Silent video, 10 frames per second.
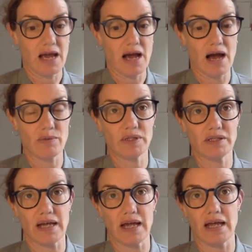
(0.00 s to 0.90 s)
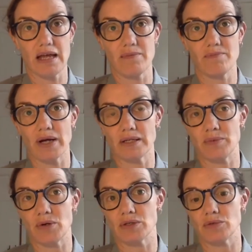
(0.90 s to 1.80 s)
I would say my
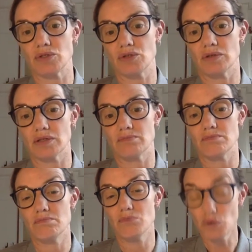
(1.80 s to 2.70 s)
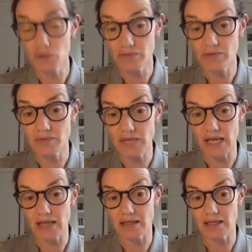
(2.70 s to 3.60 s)
experience with students is most of them
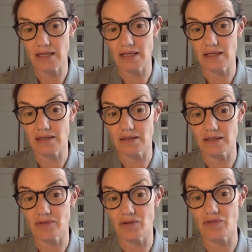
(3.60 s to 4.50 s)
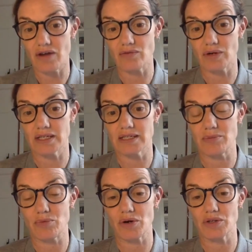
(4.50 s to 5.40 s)
take the 7051
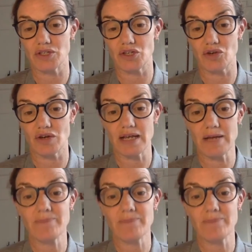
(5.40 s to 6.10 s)
contemporary security,